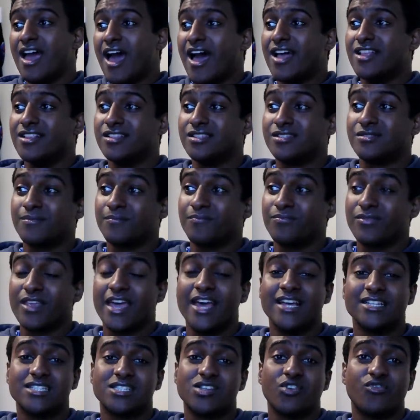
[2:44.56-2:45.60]
And
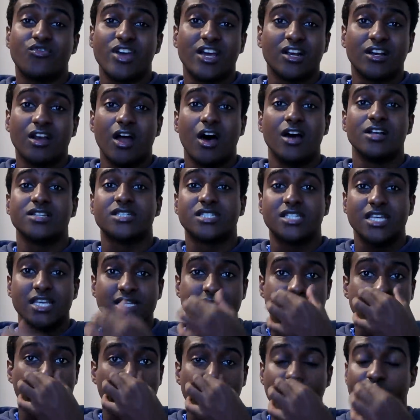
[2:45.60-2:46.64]
here's the thing, last
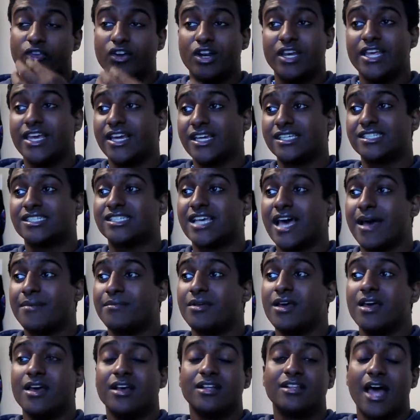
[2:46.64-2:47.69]
season I fully
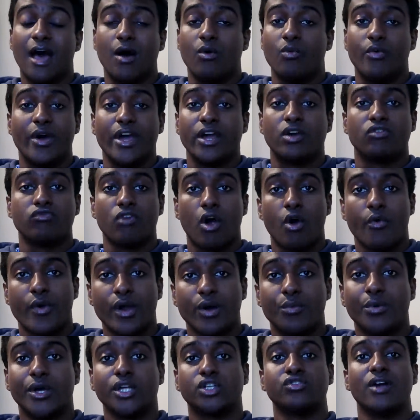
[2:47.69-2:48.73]
accept that we're
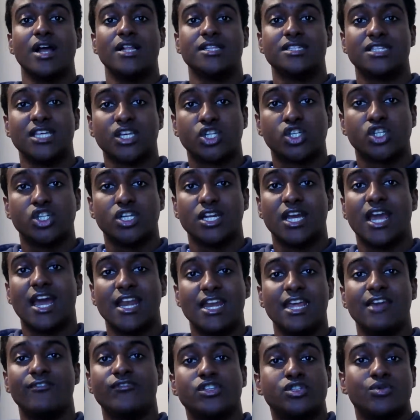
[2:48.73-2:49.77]
growing, we're transitioning,
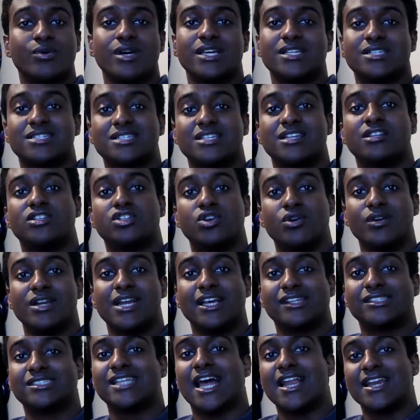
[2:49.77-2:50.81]
and even to an
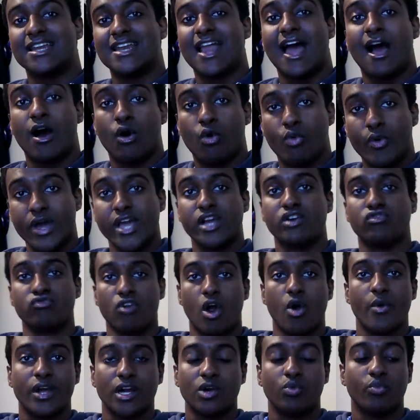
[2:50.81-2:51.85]
extent now, we're
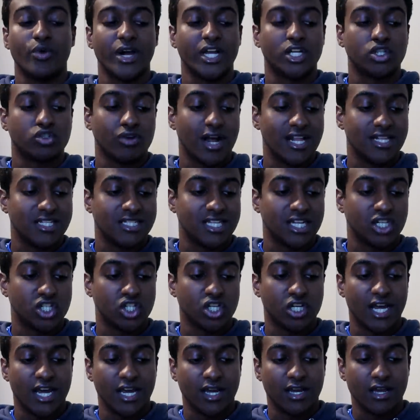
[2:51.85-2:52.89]
growing and we're
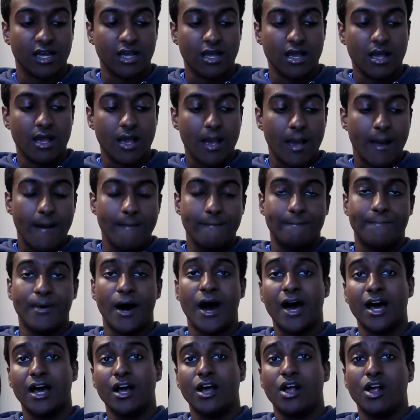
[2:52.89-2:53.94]
transitioning.
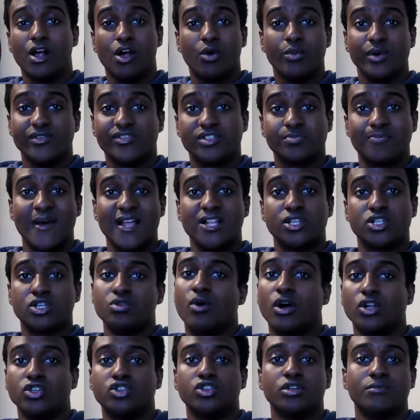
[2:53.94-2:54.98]
But we've spent
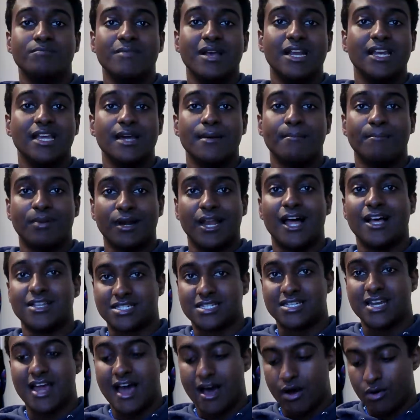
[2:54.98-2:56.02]
200 million
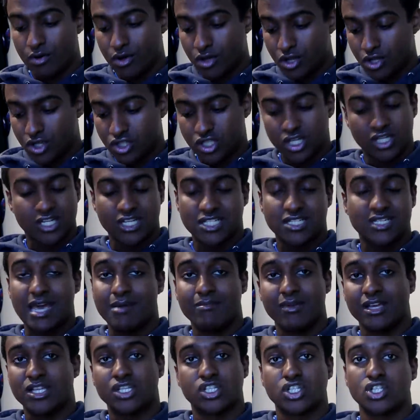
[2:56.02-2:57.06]
plus now, so the
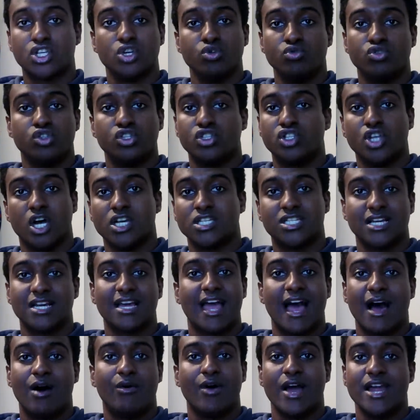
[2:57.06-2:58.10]
same excuse doesn't
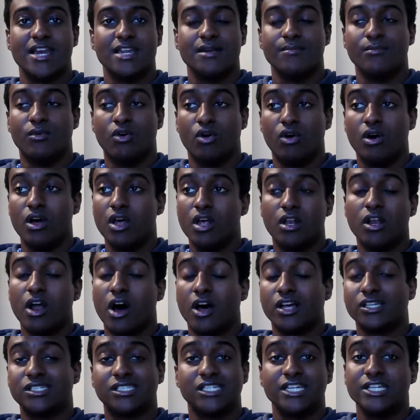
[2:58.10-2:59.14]
count anymore.
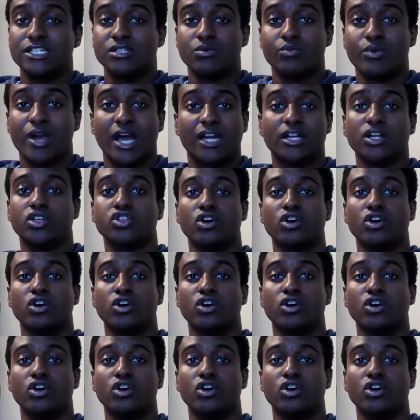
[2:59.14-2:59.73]
Last season we had a